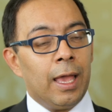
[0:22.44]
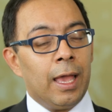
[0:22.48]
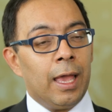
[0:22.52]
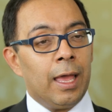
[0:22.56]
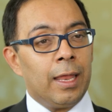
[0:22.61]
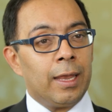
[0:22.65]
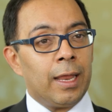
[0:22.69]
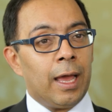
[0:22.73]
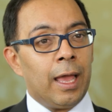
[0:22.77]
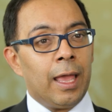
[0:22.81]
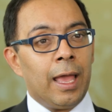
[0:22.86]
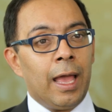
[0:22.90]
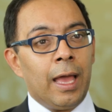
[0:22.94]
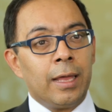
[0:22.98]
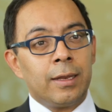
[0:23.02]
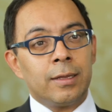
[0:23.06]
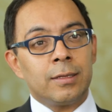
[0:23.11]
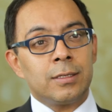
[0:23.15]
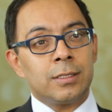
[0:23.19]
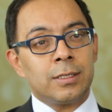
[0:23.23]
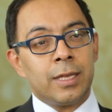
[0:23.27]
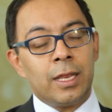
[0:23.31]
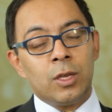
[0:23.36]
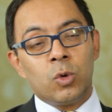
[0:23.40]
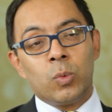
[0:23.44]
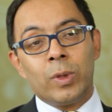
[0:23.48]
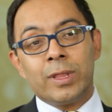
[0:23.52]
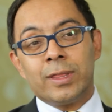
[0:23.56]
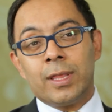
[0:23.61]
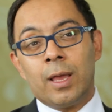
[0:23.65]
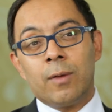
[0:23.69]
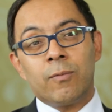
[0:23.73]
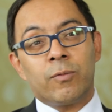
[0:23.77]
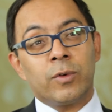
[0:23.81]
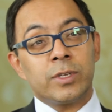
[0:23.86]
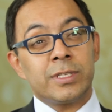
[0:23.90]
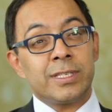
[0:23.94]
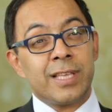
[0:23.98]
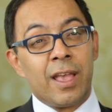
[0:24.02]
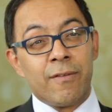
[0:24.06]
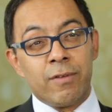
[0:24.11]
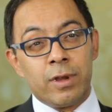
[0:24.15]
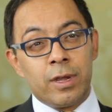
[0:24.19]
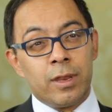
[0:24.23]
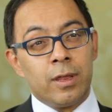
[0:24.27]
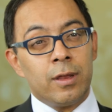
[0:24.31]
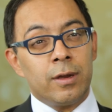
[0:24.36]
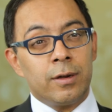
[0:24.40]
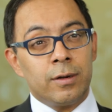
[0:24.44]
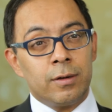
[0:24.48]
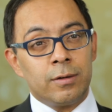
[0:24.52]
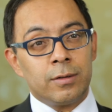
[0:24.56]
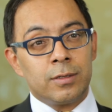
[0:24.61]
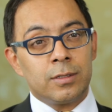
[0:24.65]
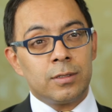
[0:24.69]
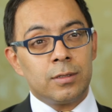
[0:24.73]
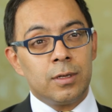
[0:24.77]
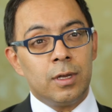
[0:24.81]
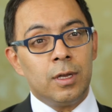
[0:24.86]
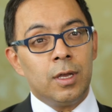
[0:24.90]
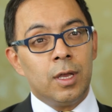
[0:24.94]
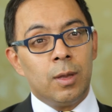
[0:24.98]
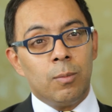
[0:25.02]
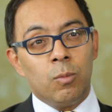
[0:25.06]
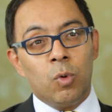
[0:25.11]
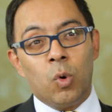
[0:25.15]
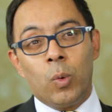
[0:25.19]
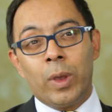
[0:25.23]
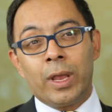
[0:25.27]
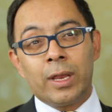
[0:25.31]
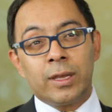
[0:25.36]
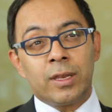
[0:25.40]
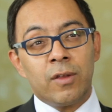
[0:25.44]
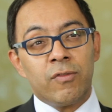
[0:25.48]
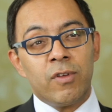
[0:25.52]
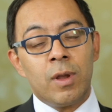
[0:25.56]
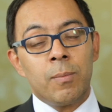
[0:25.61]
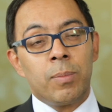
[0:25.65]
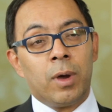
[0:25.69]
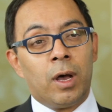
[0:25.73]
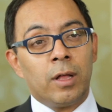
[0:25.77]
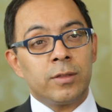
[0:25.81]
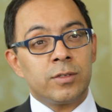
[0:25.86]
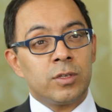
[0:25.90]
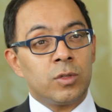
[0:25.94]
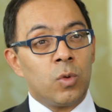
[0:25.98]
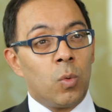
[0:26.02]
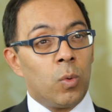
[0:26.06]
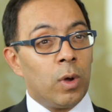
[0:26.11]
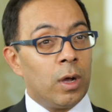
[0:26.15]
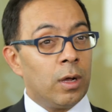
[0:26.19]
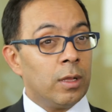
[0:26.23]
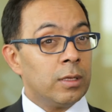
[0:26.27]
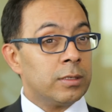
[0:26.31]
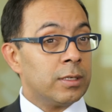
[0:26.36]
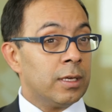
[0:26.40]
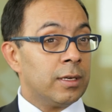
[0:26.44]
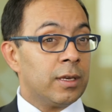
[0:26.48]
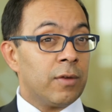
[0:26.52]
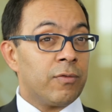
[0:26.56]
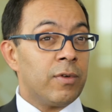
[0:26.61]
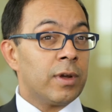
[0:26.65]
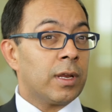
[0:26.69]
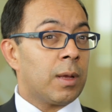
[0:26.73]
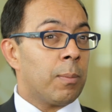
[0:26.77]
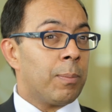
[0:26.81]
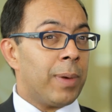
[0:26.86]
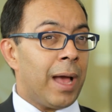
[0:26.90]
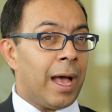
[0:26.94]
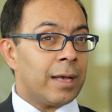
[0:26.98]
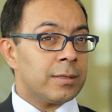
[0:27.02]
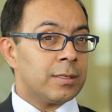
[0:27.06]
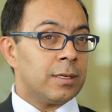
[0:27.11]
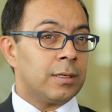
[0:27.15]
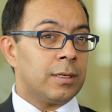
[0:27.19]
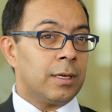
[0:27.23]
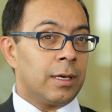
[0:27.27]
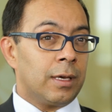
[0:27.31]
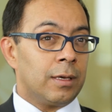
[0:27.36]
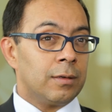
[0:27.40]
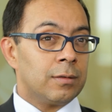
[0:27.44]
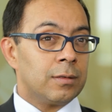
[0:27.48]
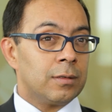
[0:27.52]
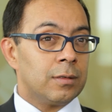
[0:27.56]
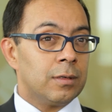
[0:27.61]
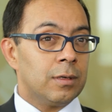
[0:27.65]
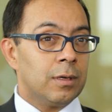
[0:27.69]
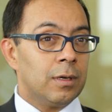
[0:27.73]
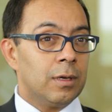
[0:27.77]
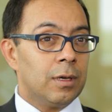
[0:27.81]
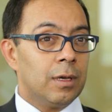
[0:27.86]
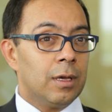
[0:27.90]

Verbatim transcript: and I had a stint with them for seven years, moving in different parts of the world in different capacities,